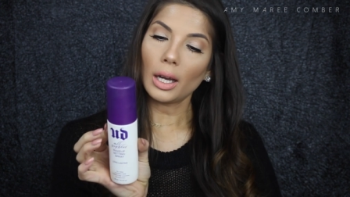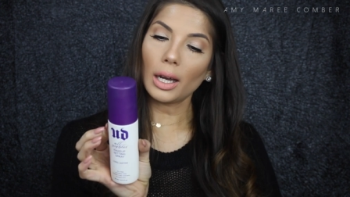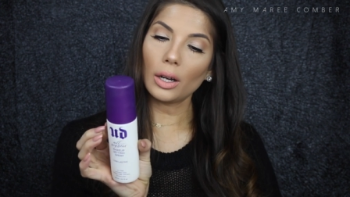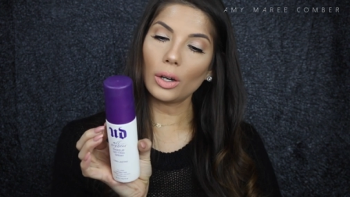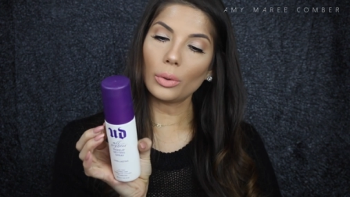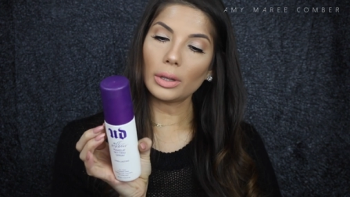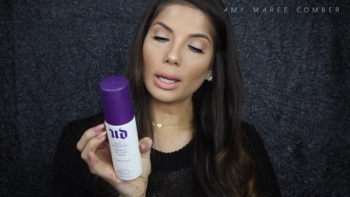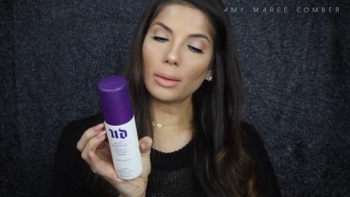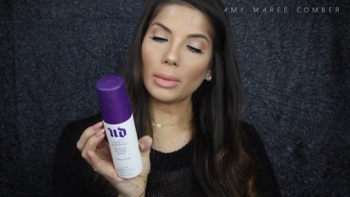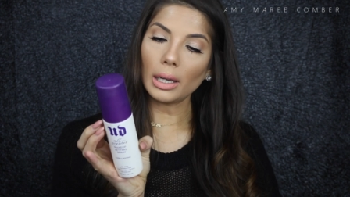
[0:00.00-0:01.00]
I don't know what
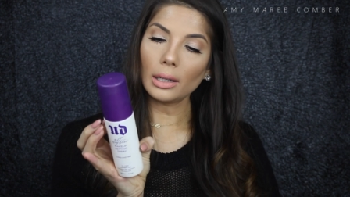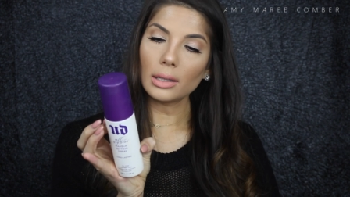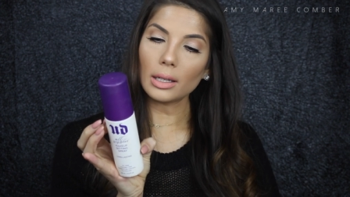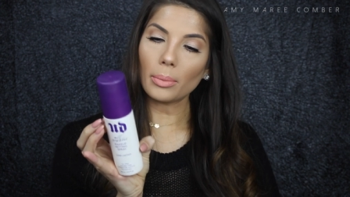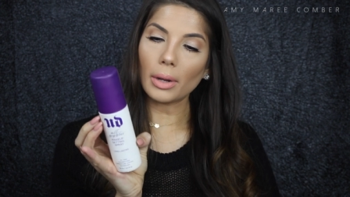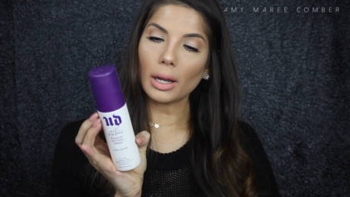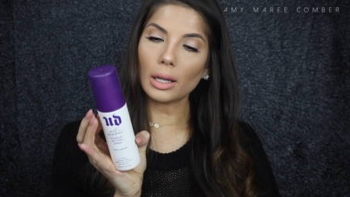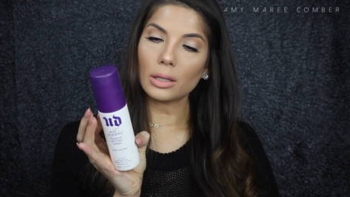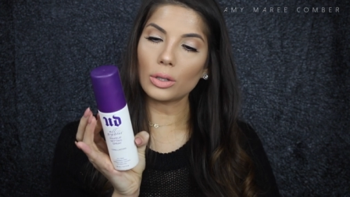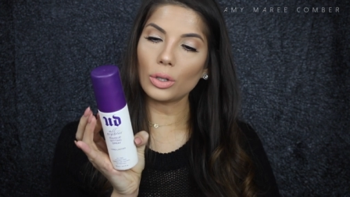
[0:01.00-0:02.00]
that means, but
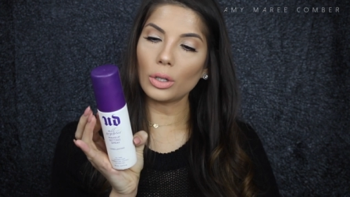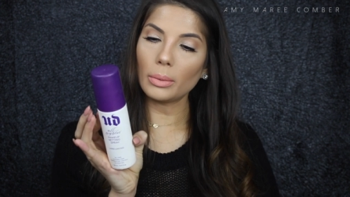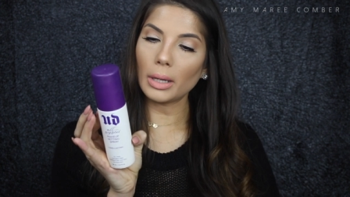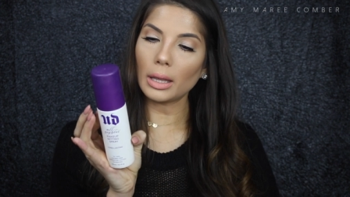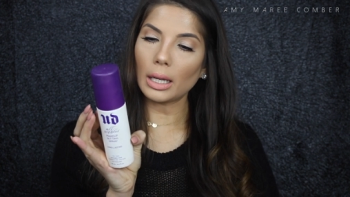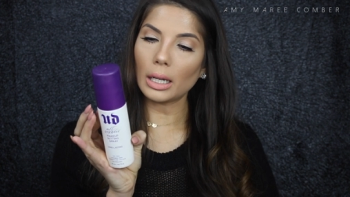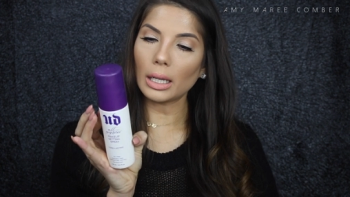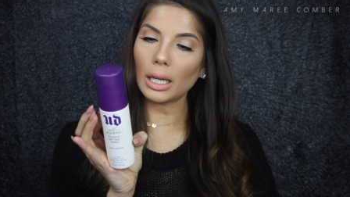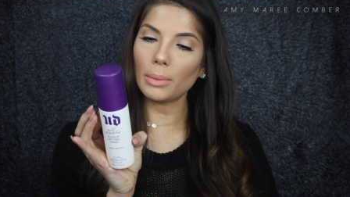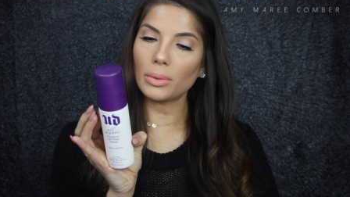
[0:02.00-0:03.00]
I assume that
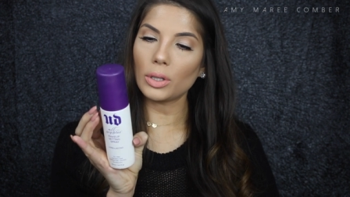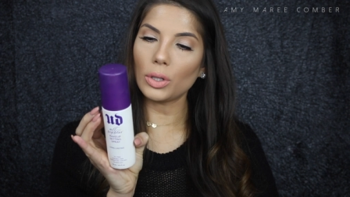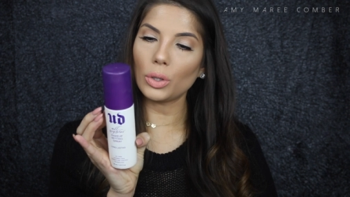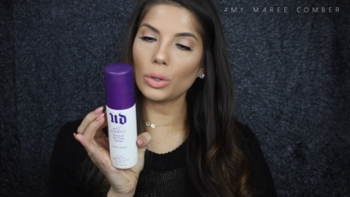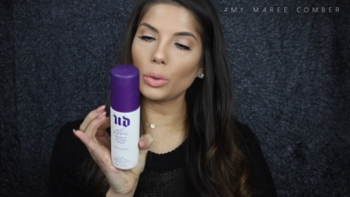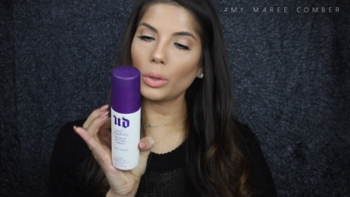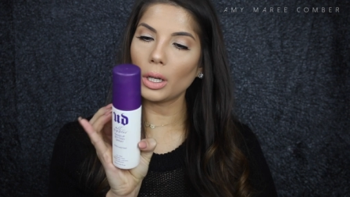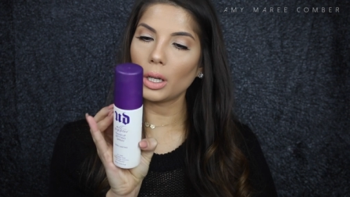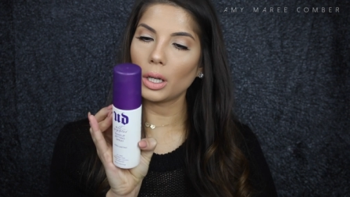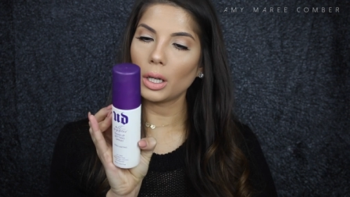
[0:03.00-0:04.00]
it keeps you
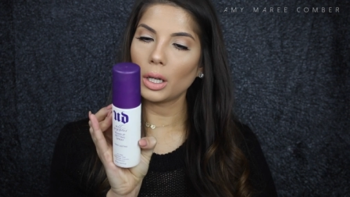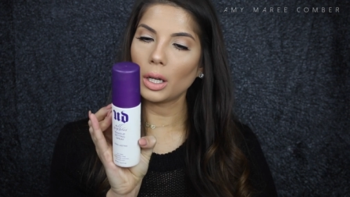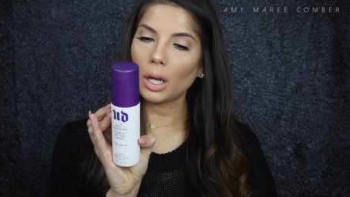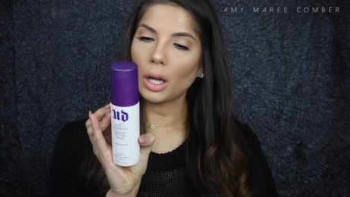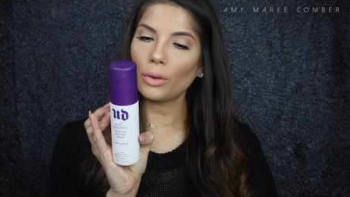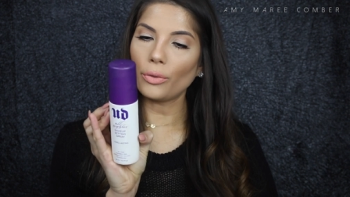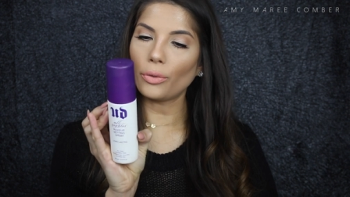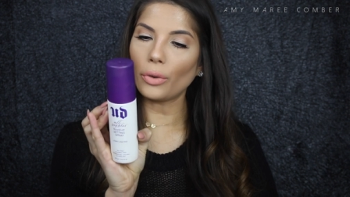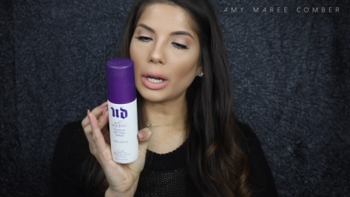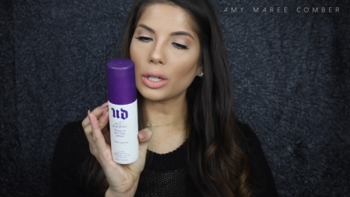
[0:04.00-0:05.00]

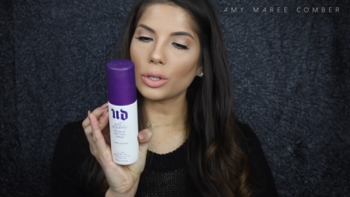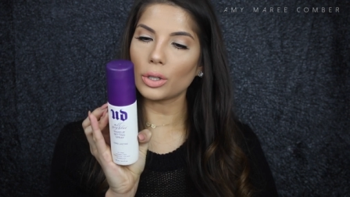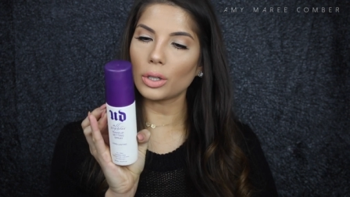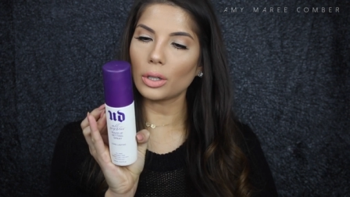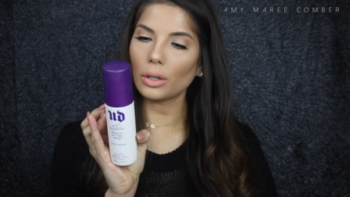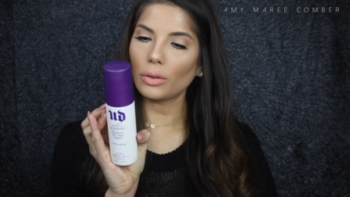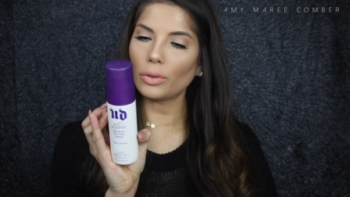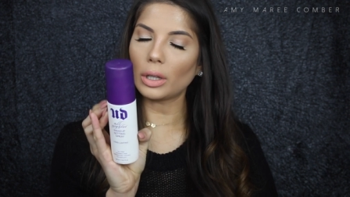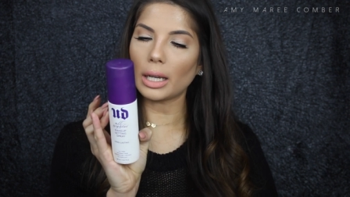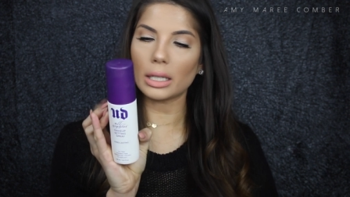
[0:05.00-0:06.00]
fresh
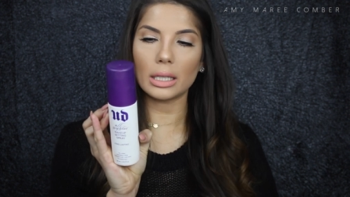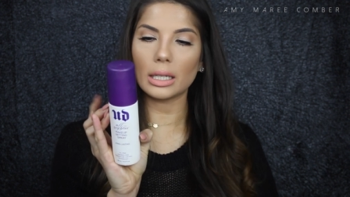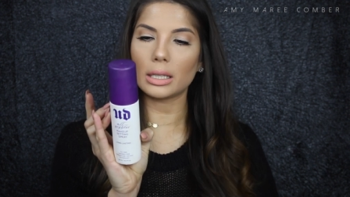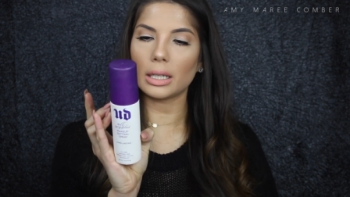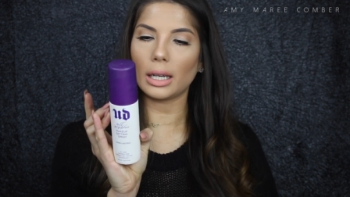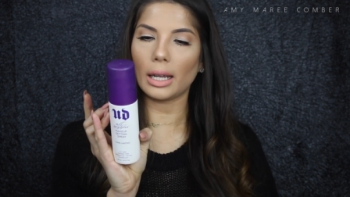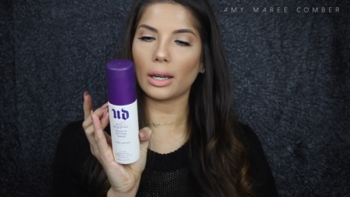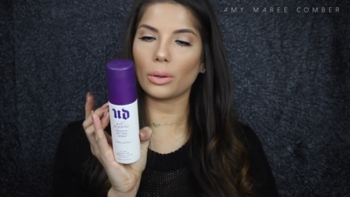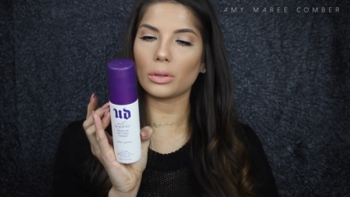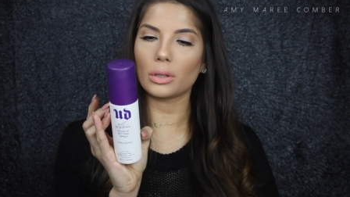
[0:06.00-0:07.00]
for like 16
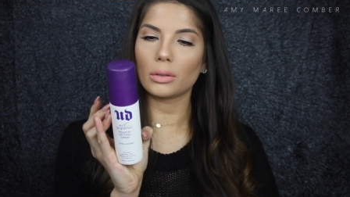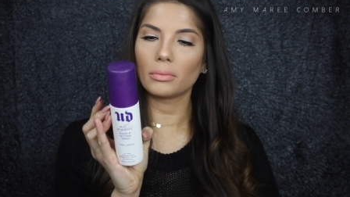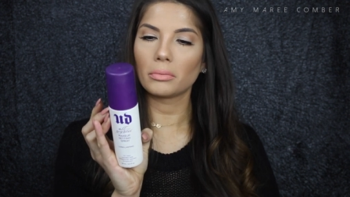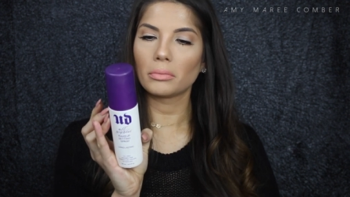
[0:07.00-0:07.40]
hours.